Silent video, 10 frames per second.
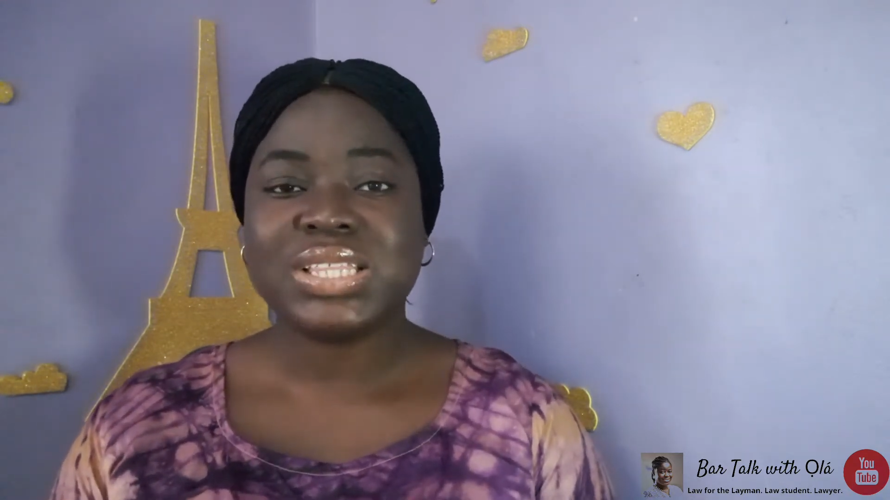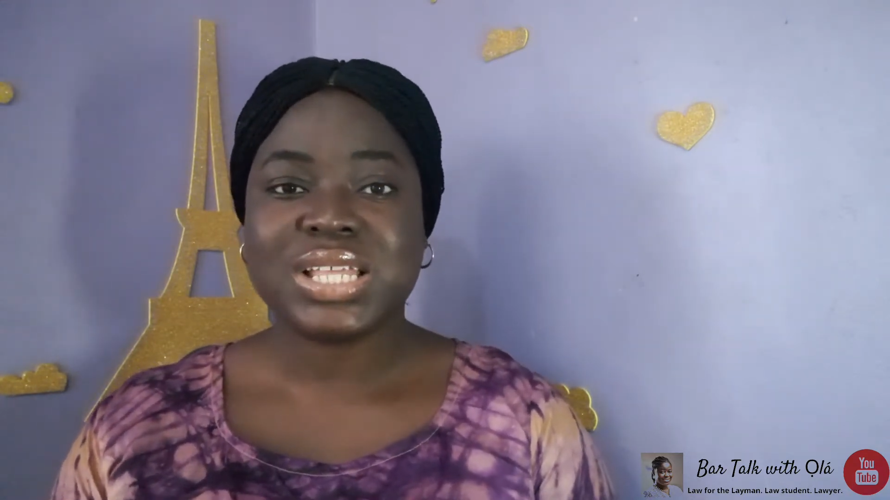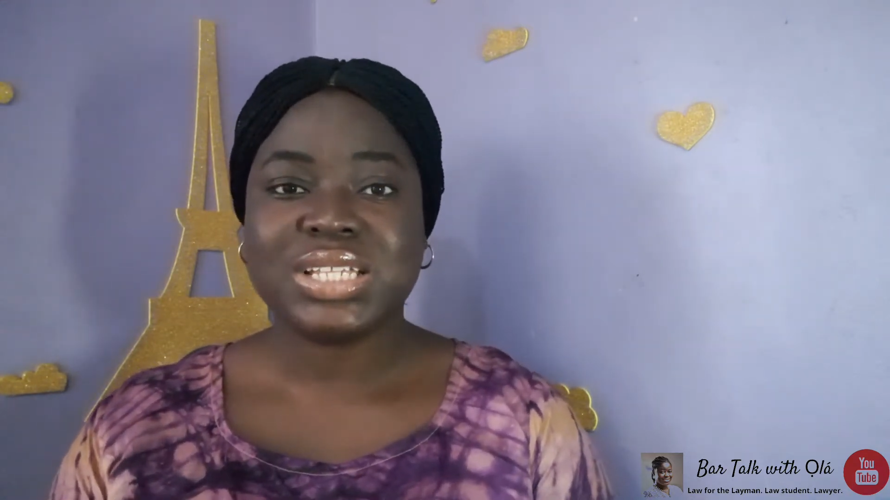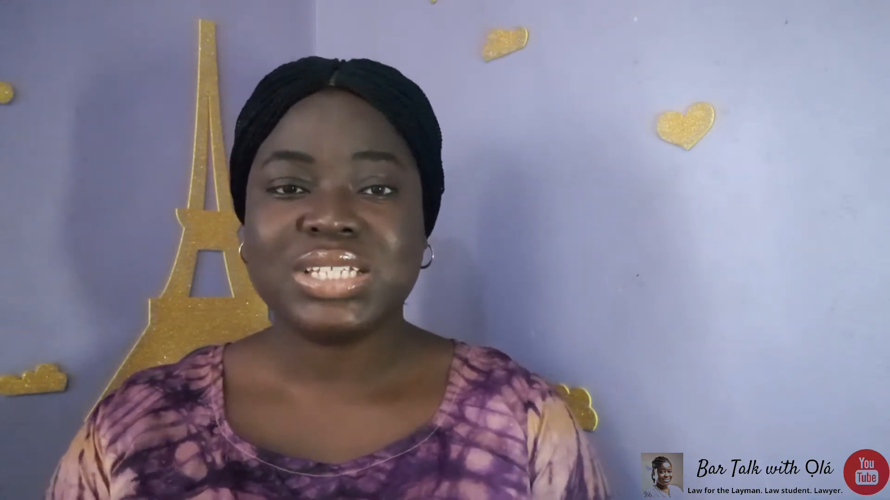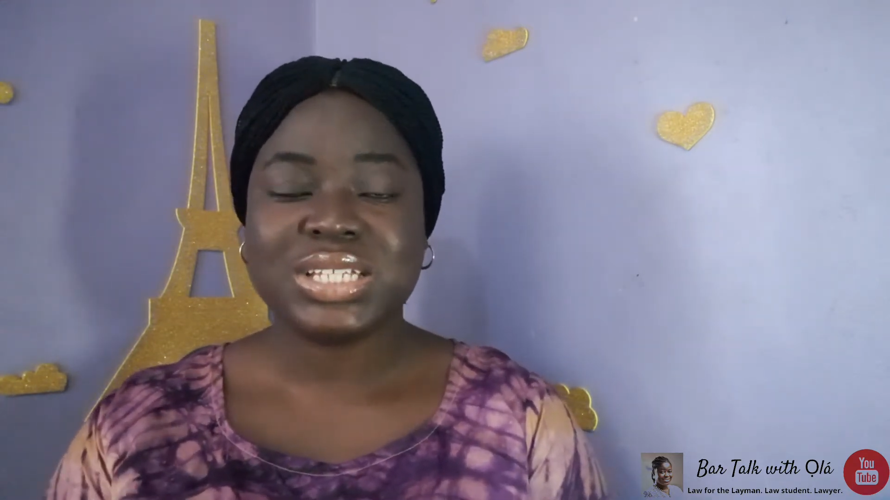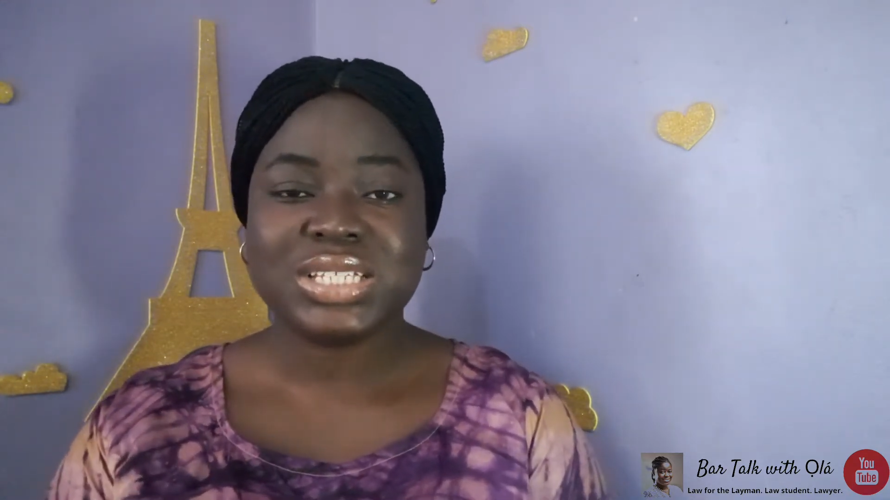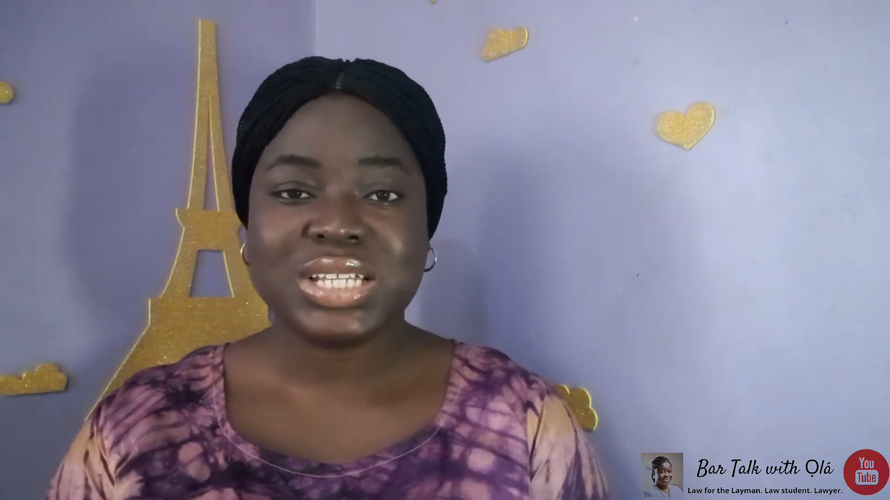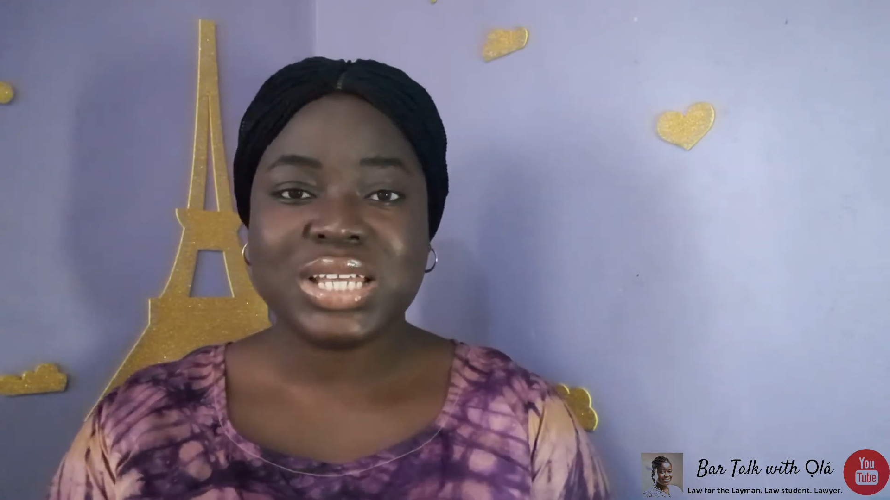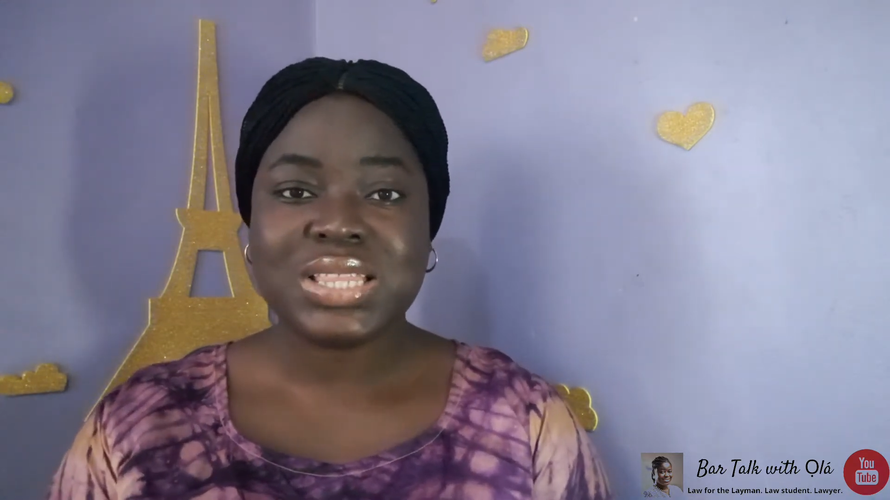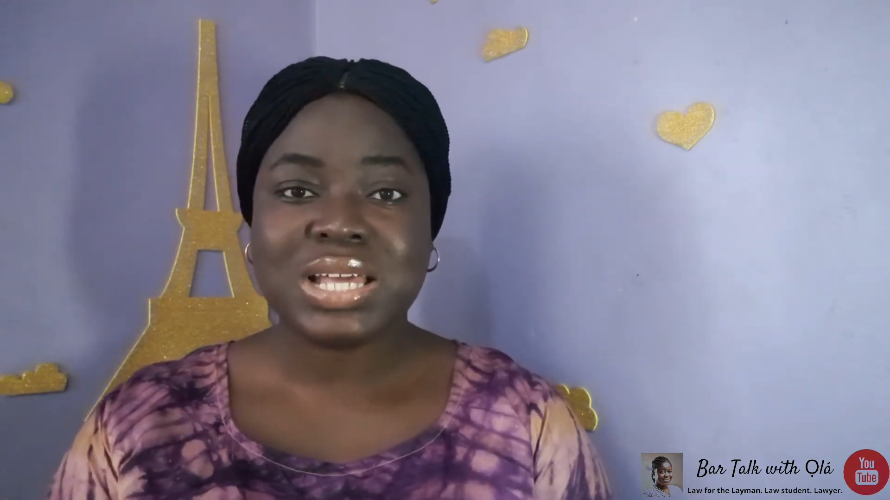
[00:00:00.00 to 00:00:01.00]
that is a
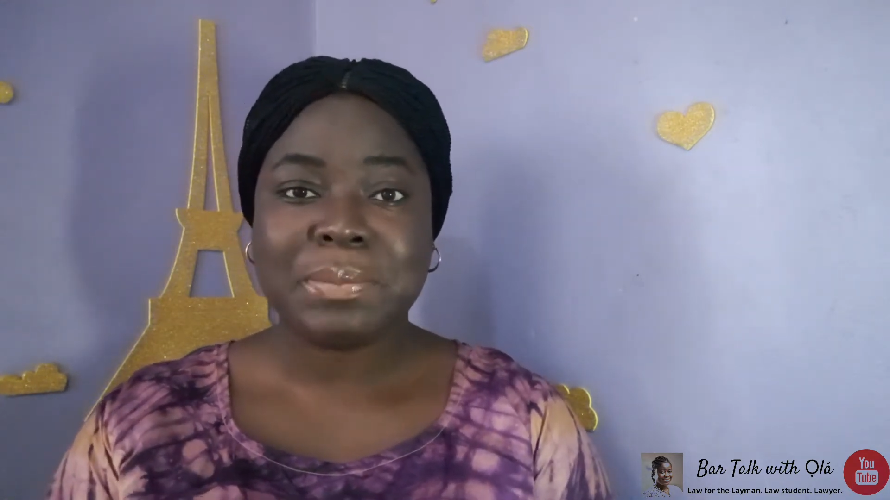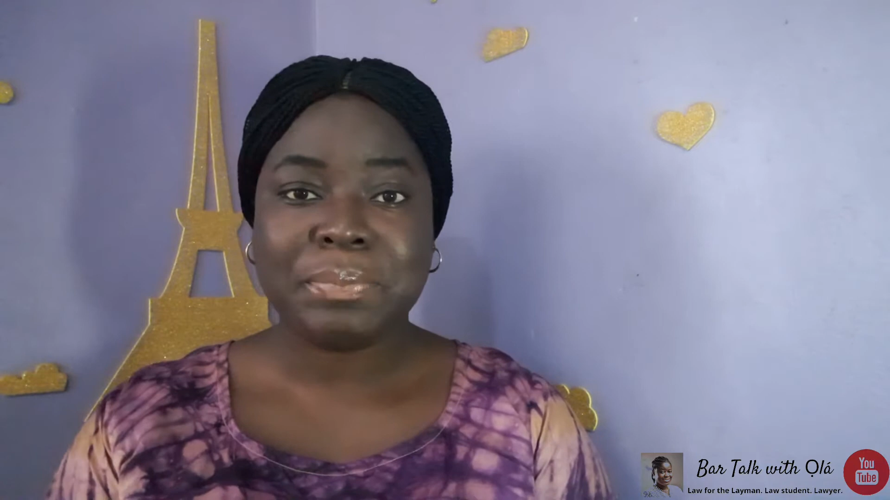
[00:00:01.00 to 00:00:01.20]
tenant that